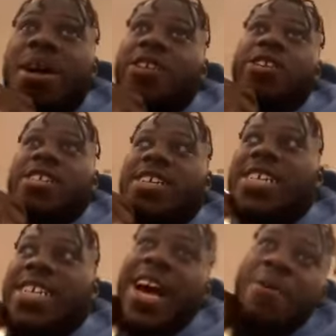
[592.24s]
catching my
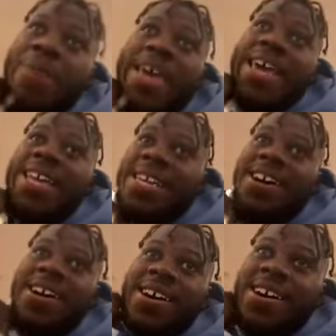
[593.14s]
first touchdown,
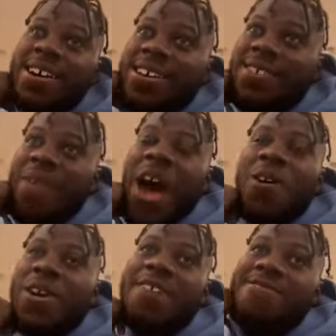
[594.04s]
man,
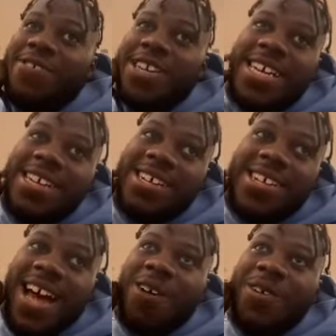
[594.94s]
I'll never forget
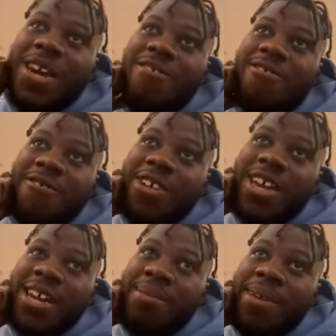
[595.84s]
it.
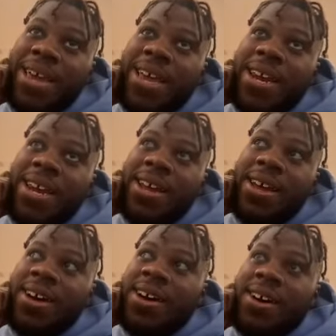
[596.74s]
Man.
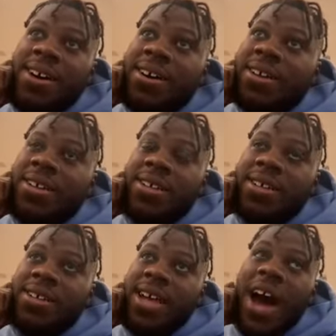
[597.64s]

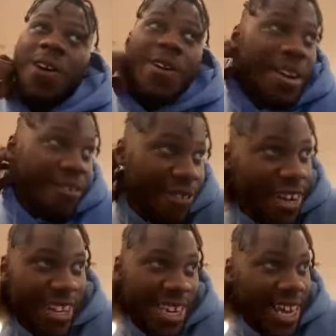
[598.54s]
I'll never
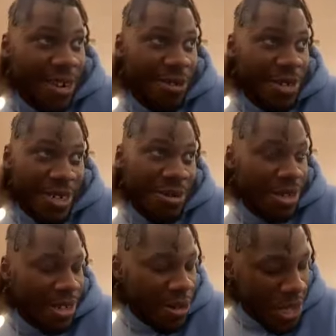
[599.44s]
forget that. It was
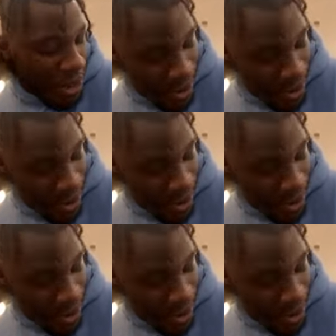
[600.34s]
a